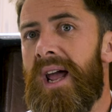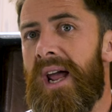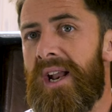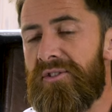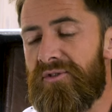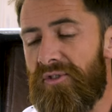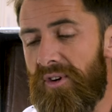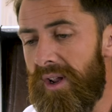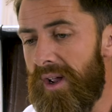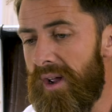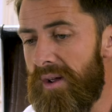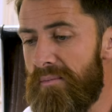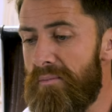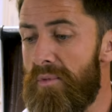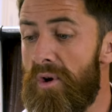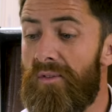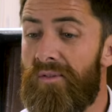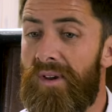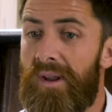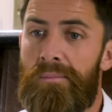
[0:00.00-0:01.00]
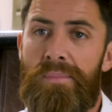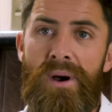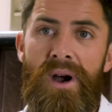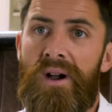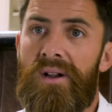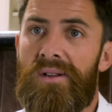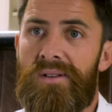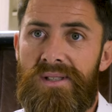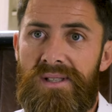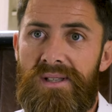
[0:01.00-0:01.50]
intricate moving
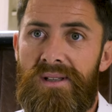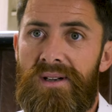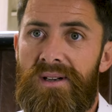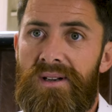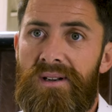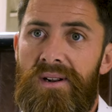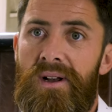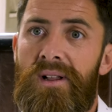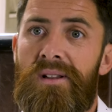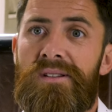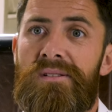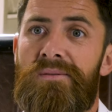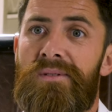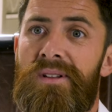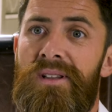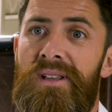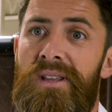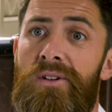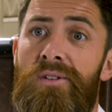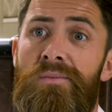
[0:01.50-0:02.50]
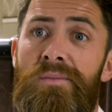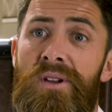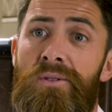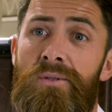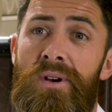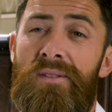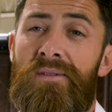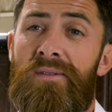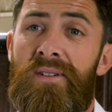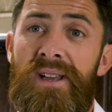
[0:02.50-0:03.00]
parts that are ultimately could be
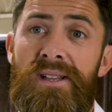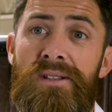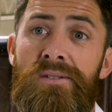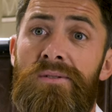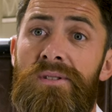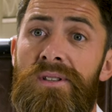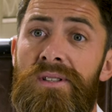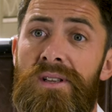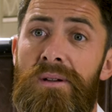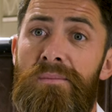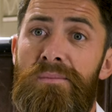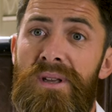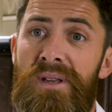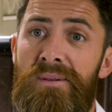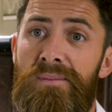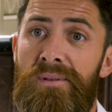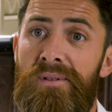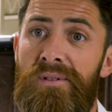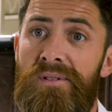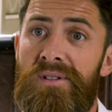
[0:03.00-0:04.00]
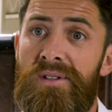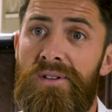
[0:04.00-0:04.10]
quite fatal to some people.